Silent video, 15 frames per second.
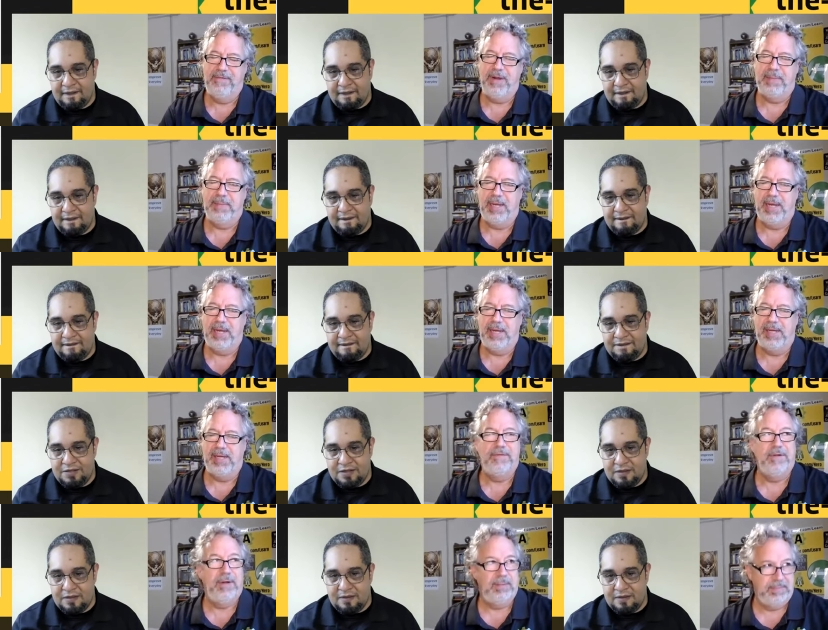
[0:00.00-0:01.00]

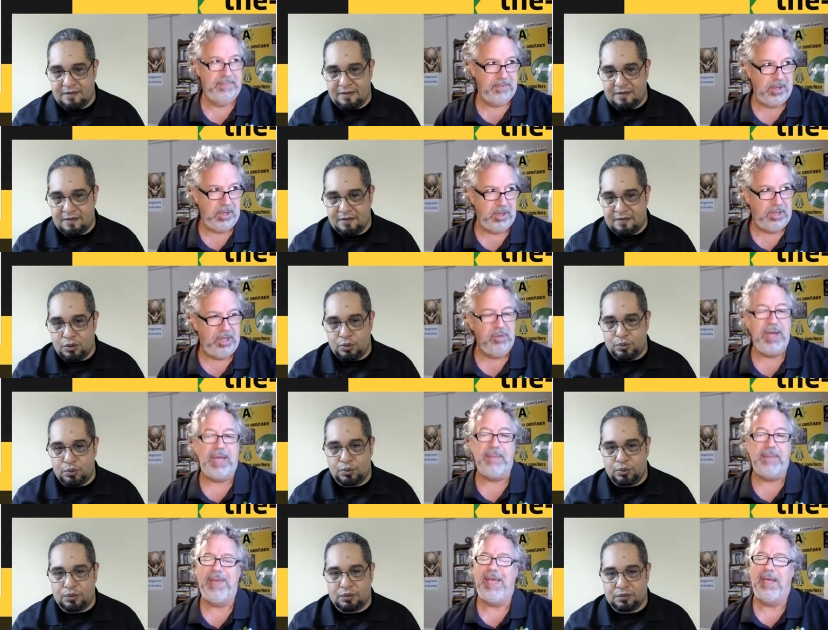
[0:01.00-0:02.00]
Speaker 1: from
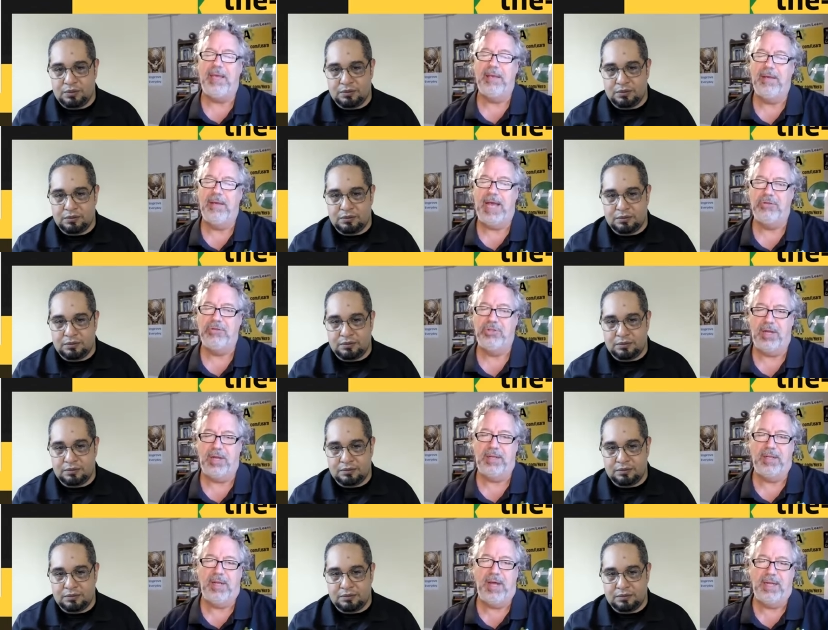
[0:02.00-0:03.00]
QAP, how Jean
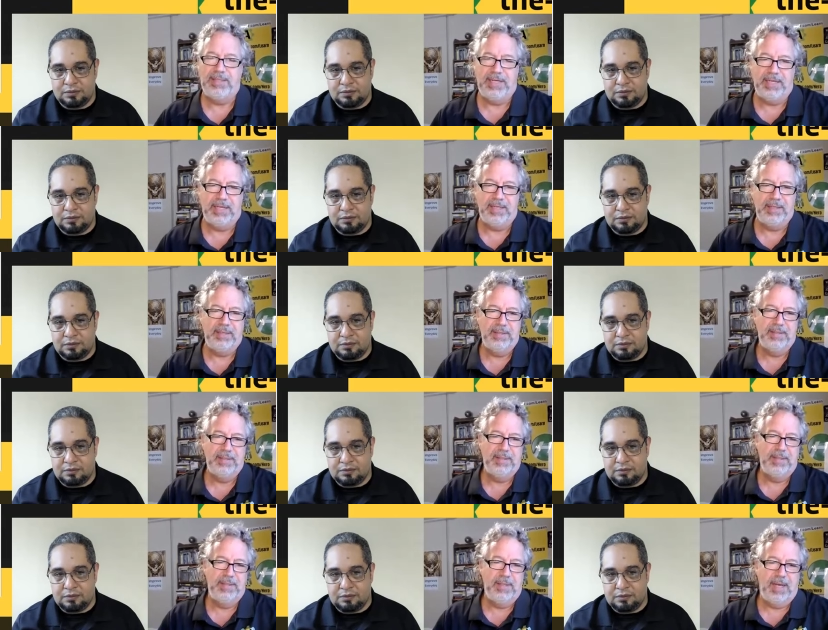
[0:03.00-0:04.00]
Lalonde did it.
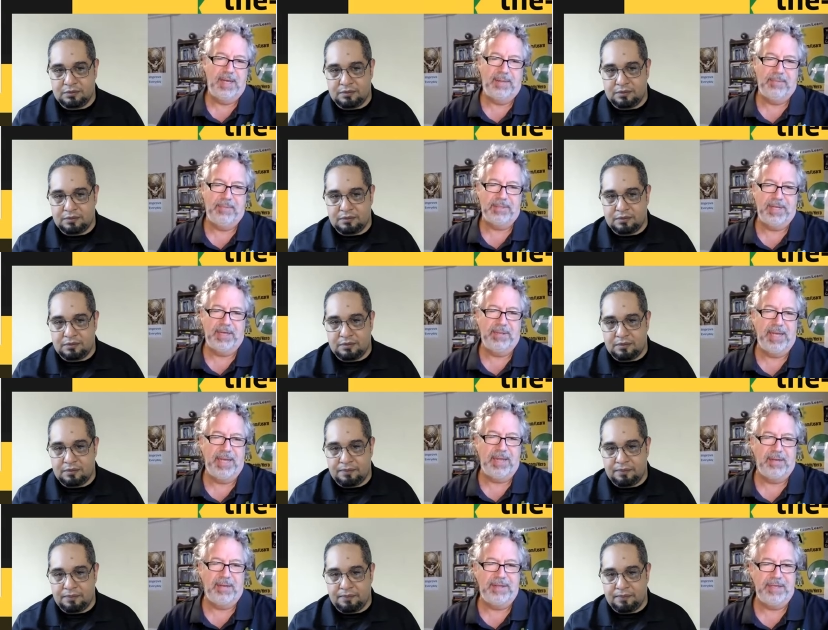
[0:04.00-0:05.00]
Looks like we got a
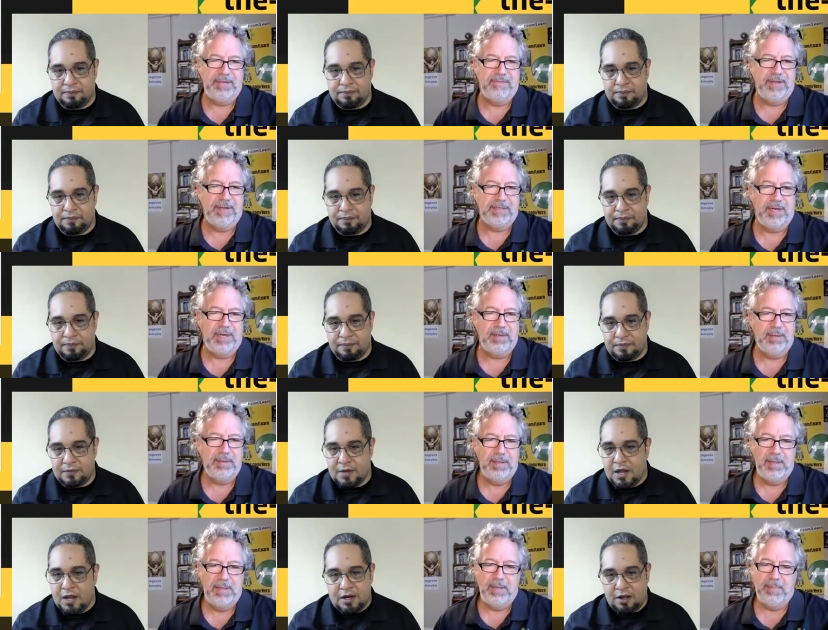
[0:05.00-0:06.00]
little thing to fix here.
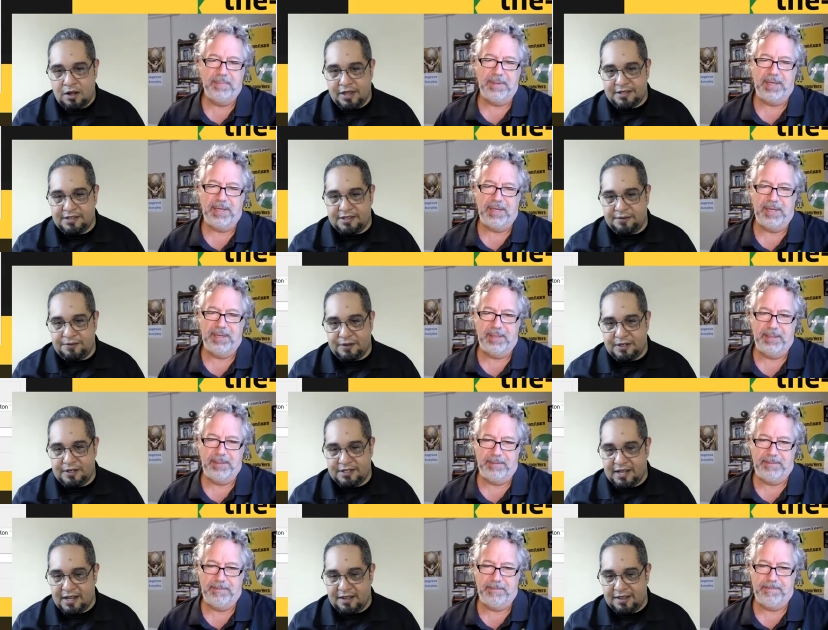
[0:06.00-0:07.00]
Speaker 2: Oh, that's different.
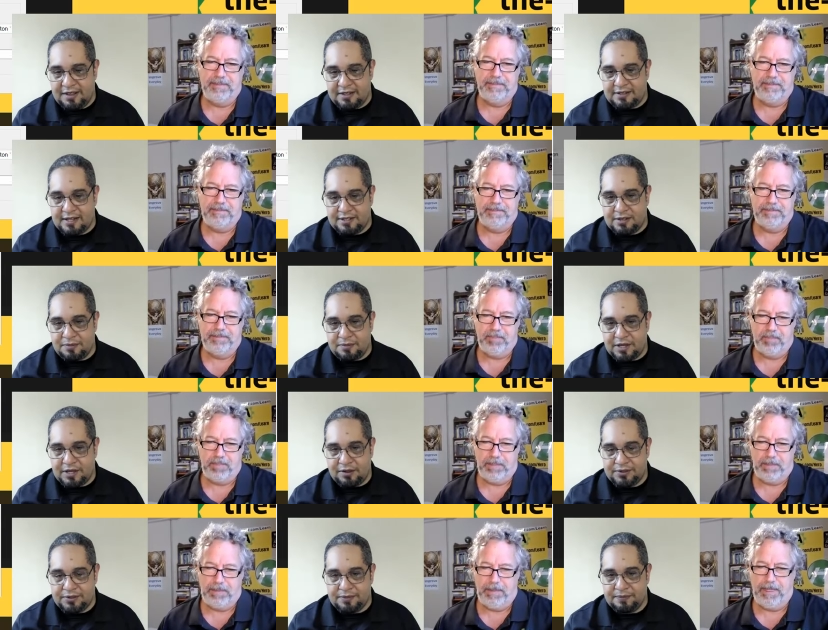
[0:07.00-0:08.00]
Yeah, that's something
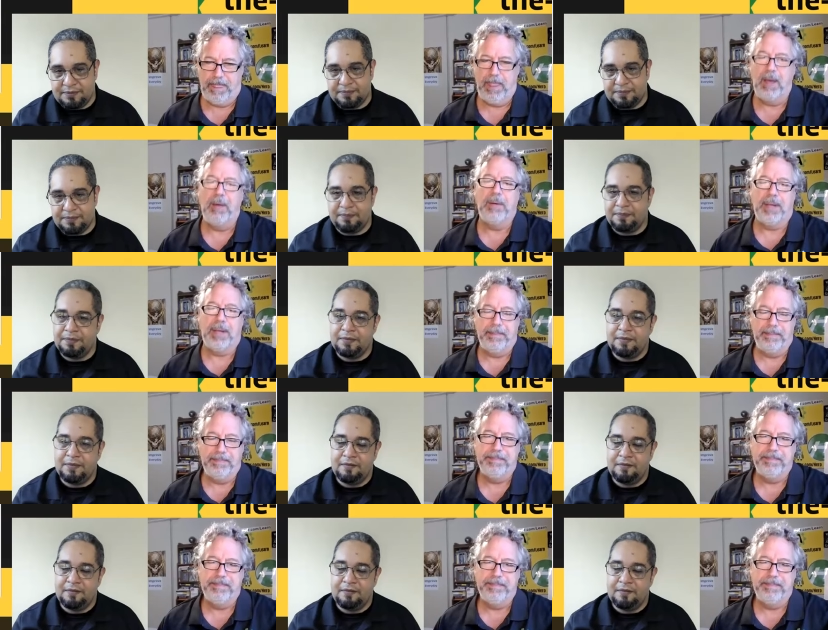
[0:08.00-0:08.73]
else. Oh, okay.